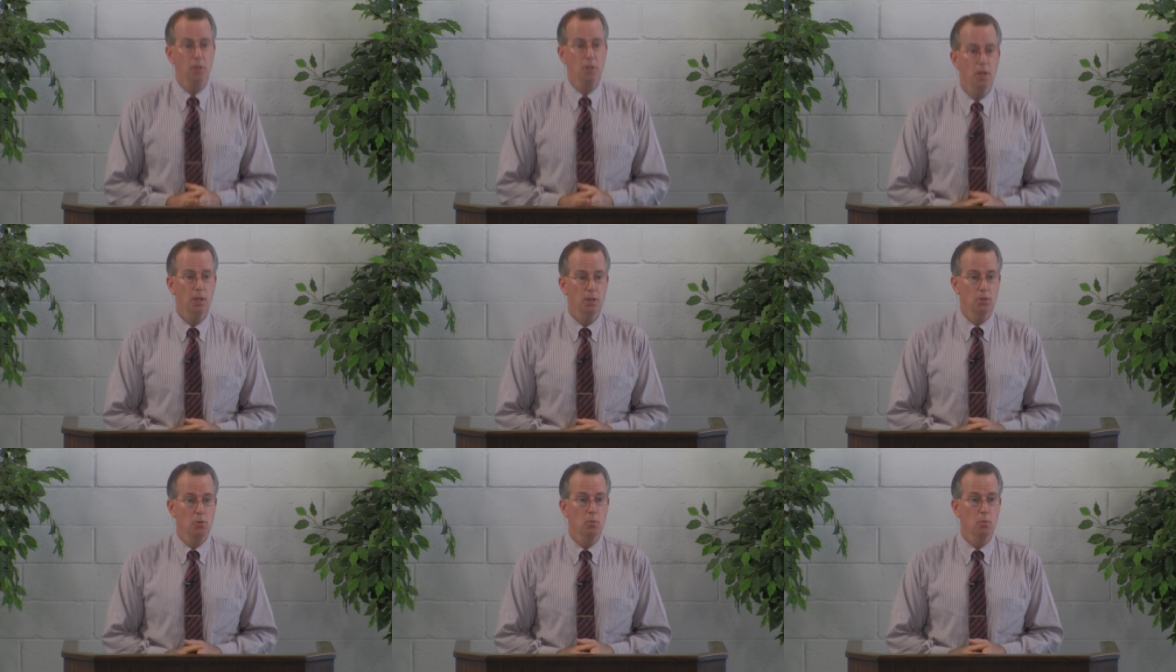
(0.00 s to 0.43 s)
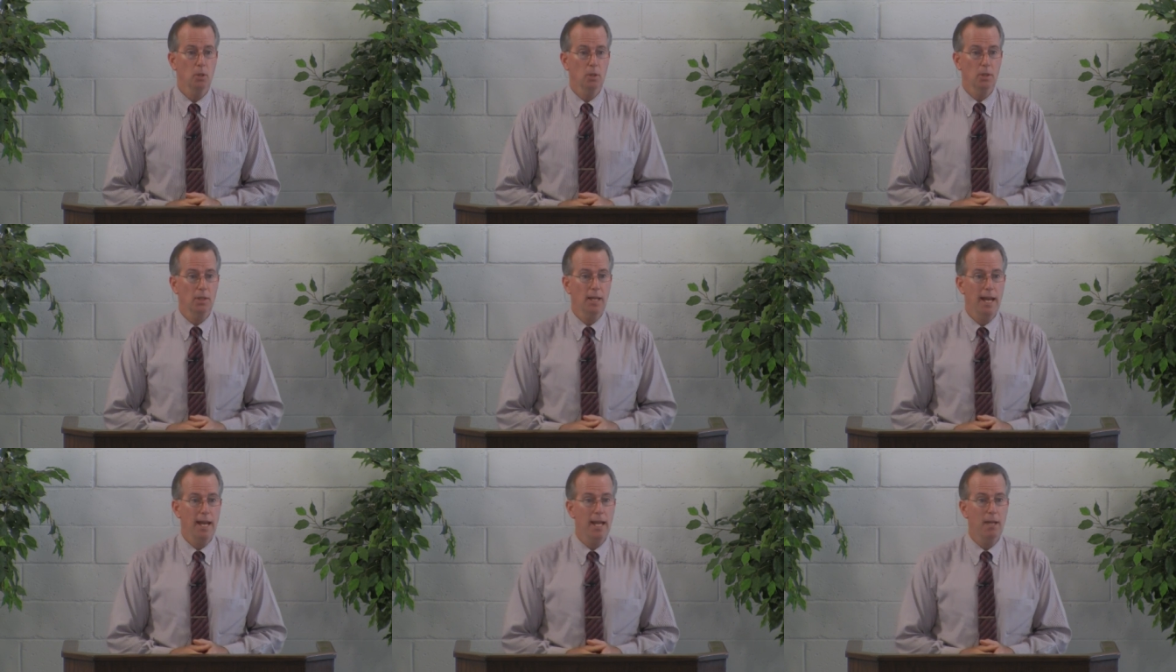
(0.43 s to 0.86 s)
God's
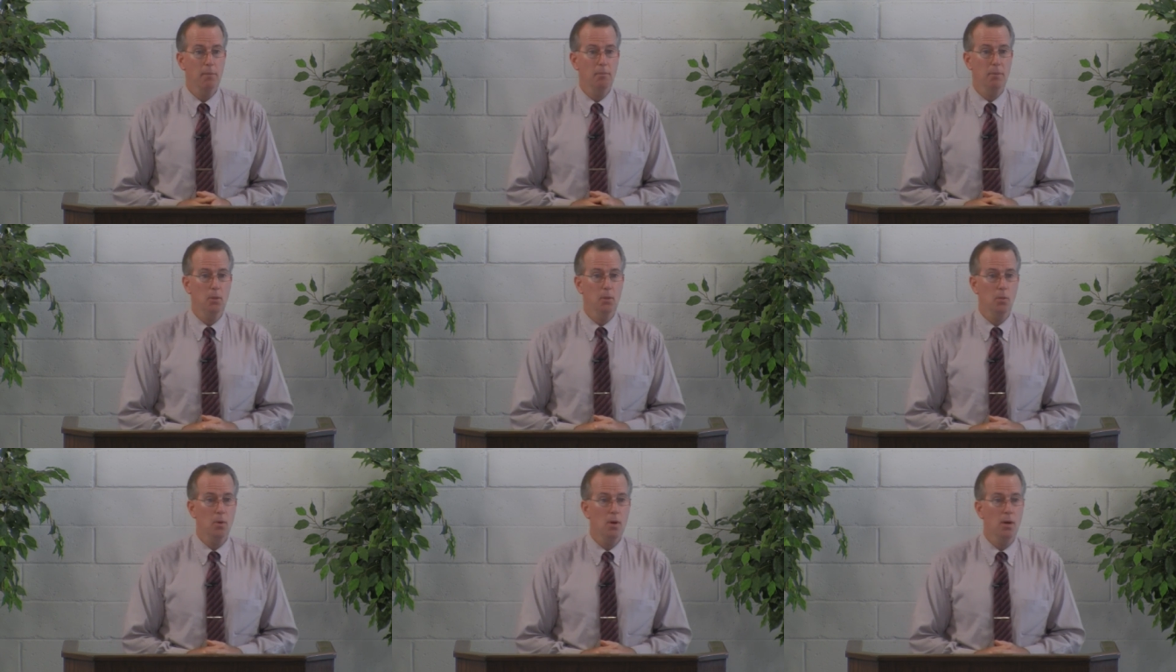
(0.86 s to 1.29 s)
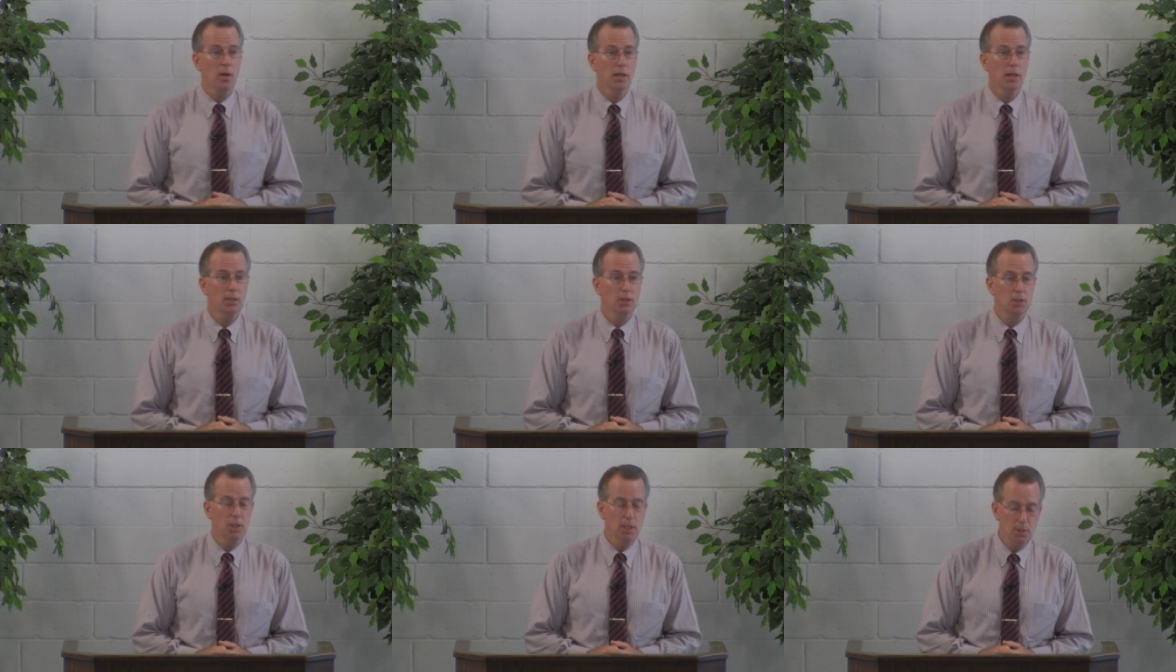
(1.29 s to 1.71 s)
Word can't be
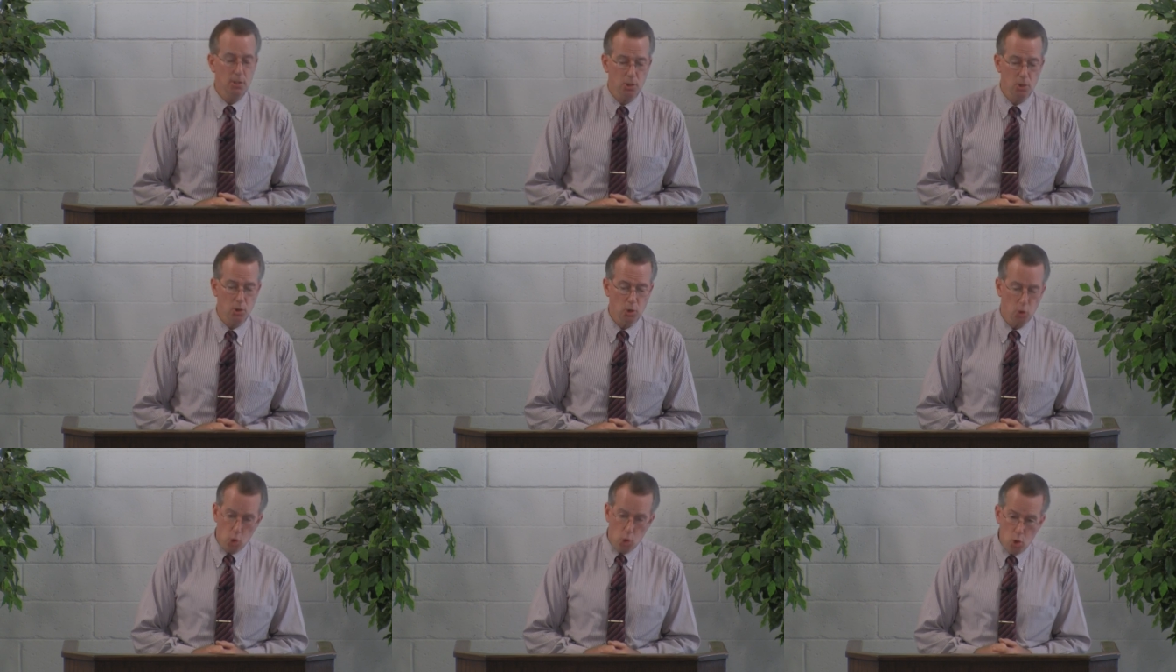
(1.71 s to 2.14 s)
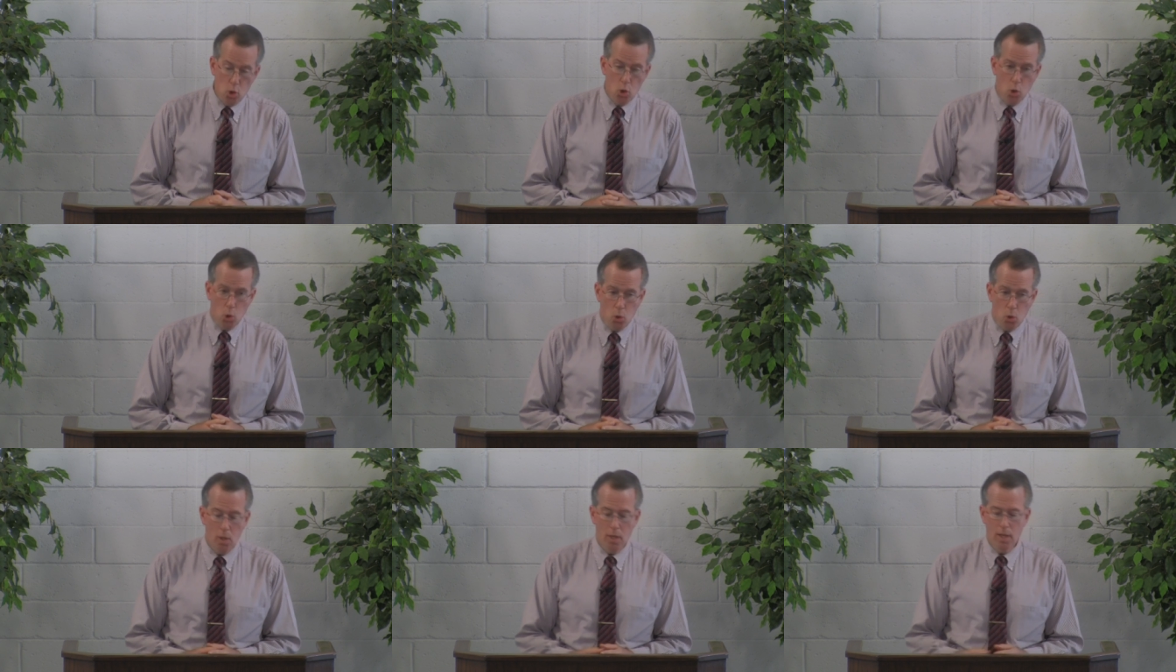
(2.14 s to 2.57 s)
wrong. Jesus
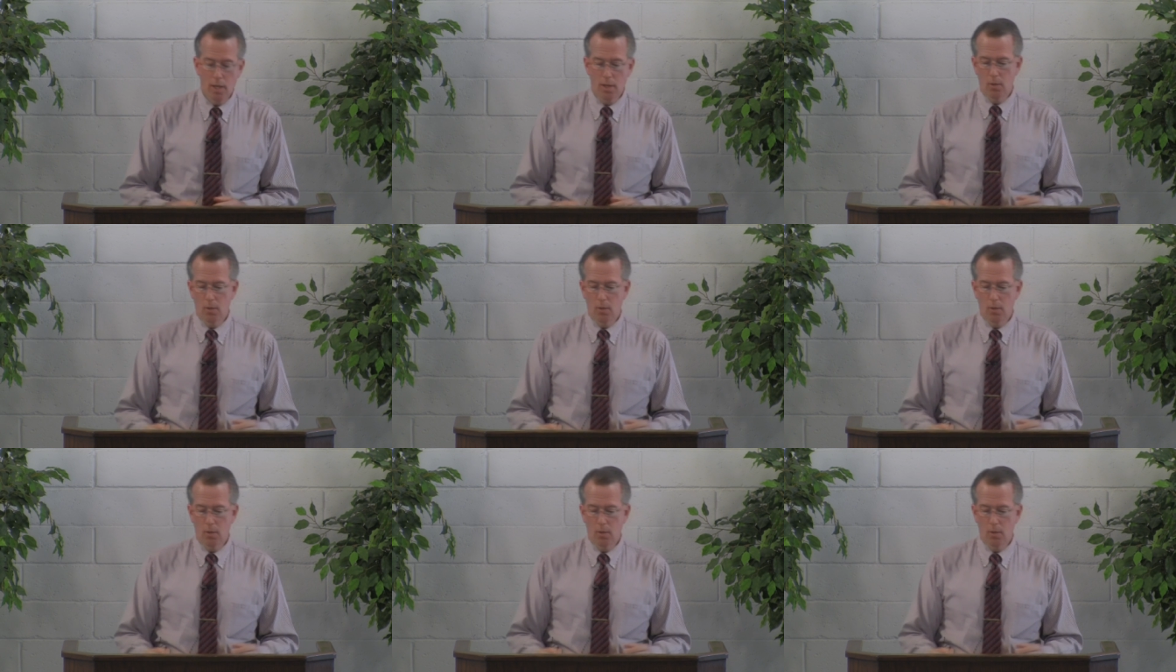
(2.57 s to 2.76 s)
knew